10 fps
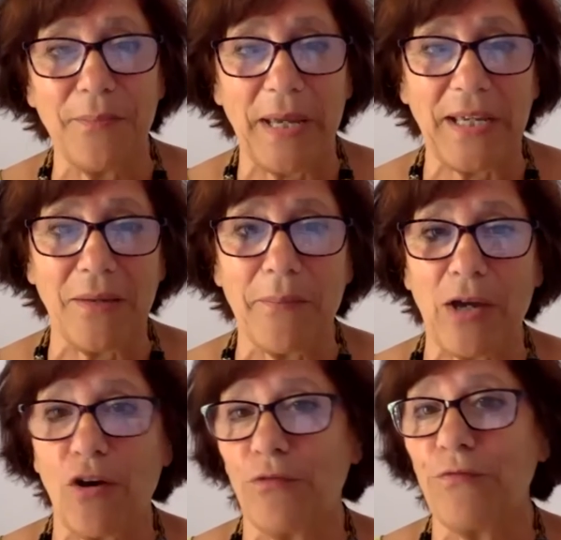making
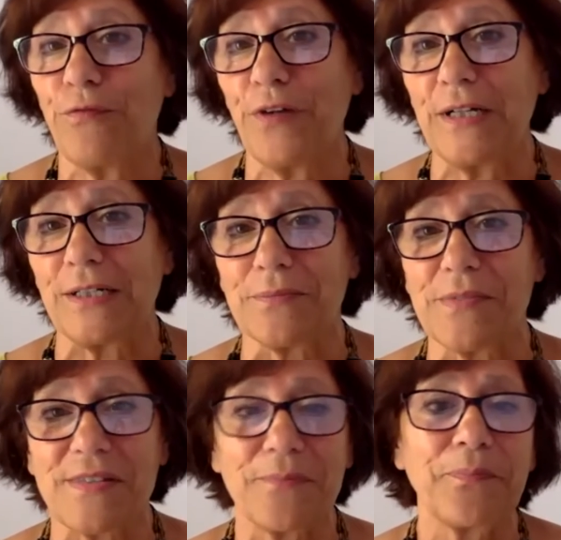my own
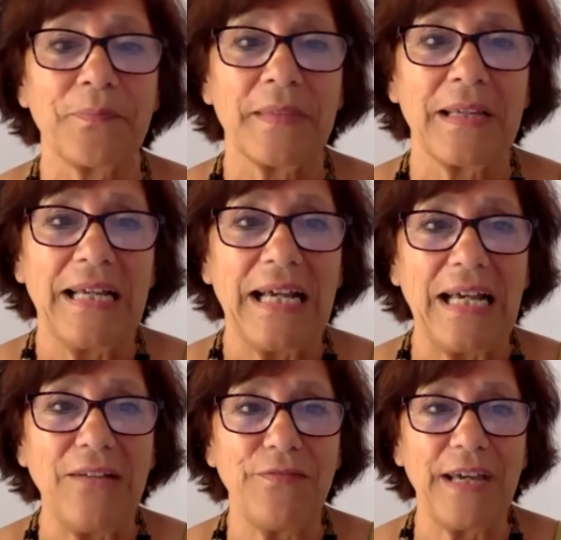films.
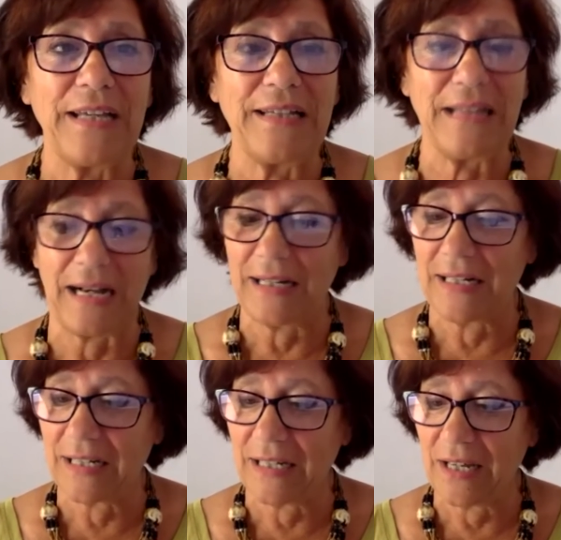And then
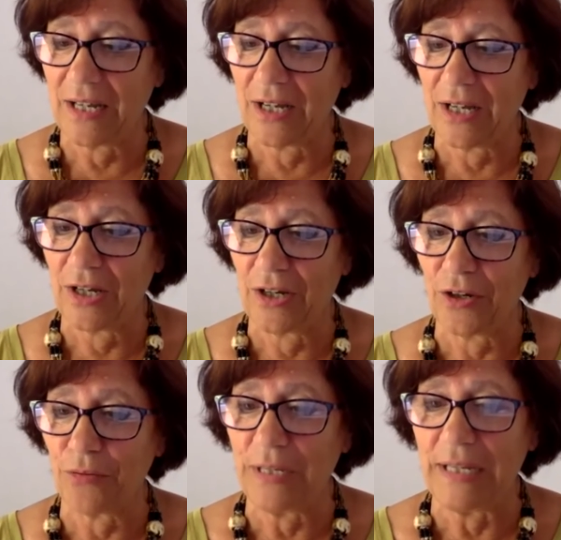I
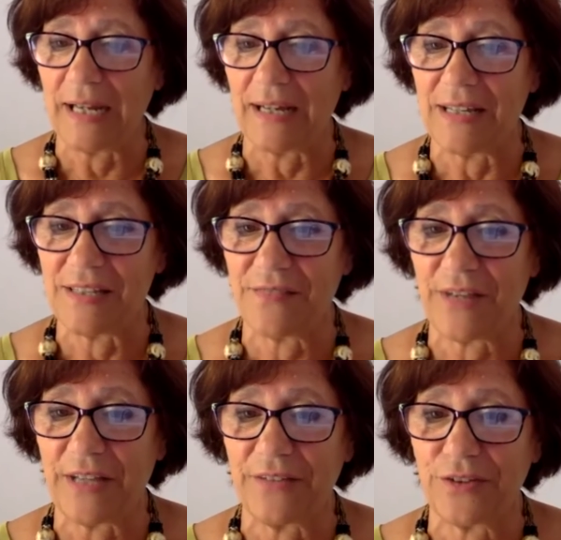realized
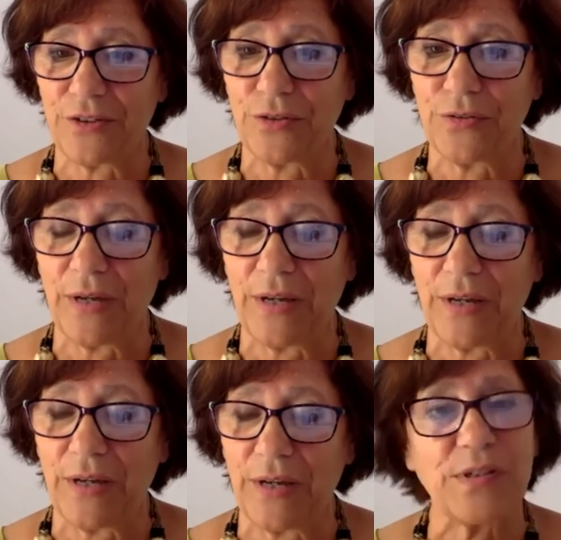that
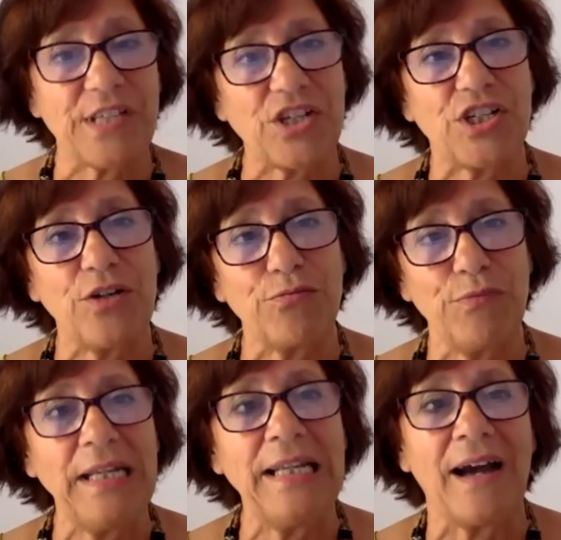it was actually
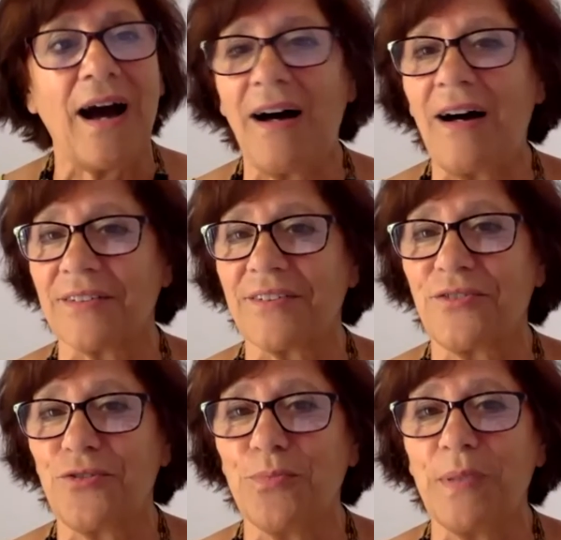really hard
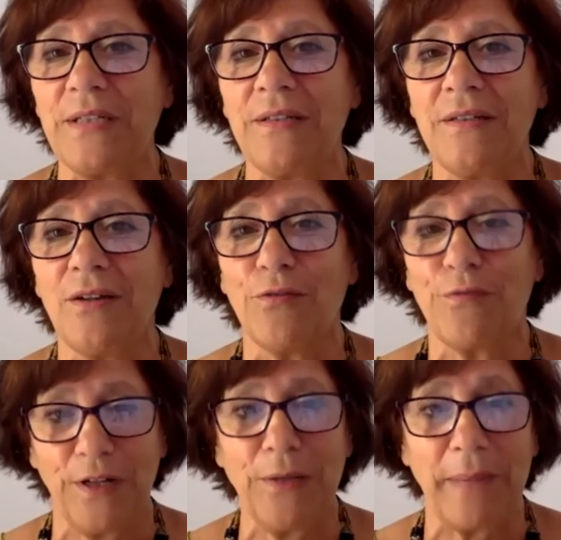to be a
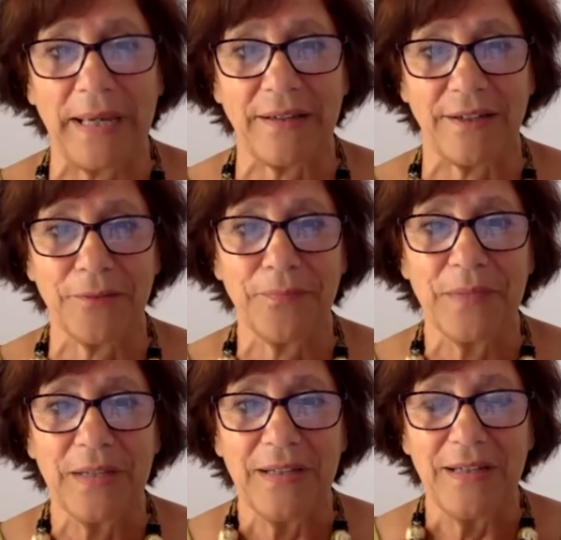filmmaker
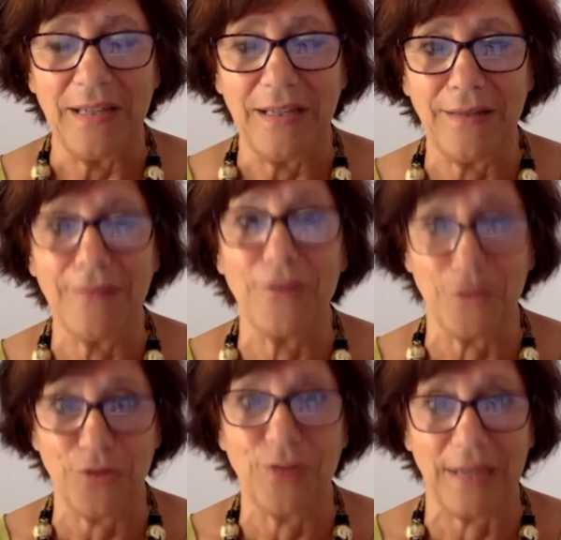in
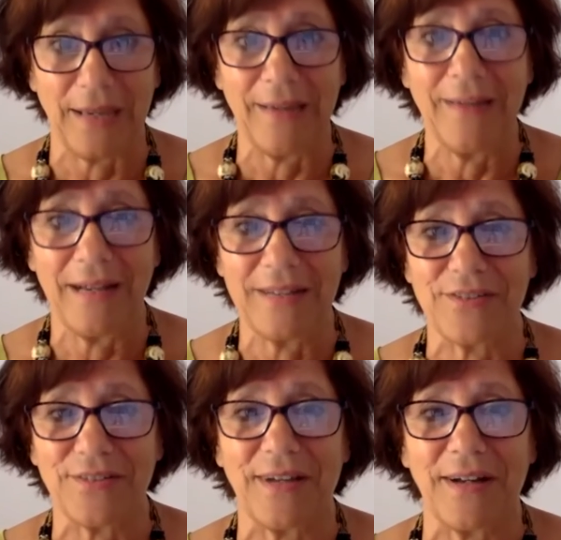the UK at the
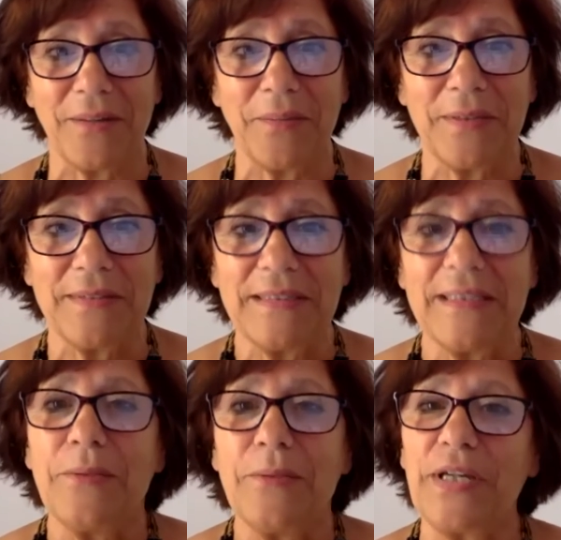time,
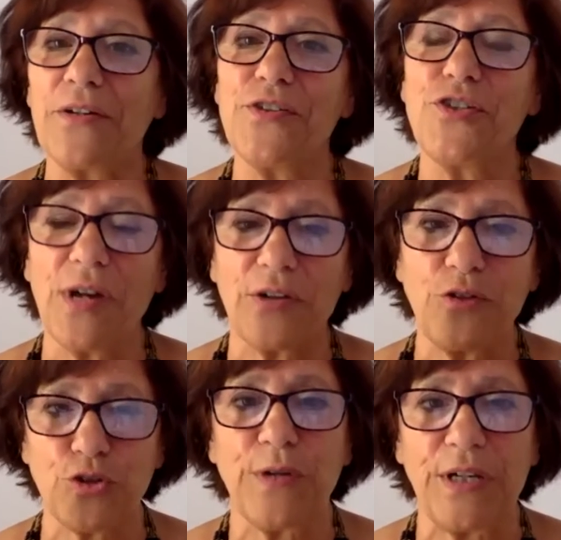because you had a
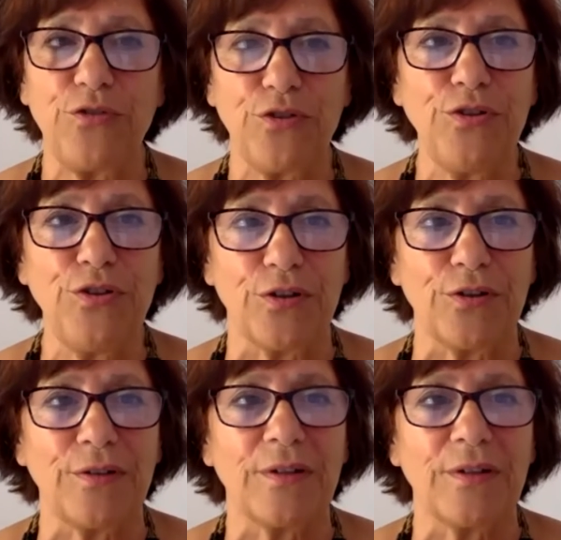trade union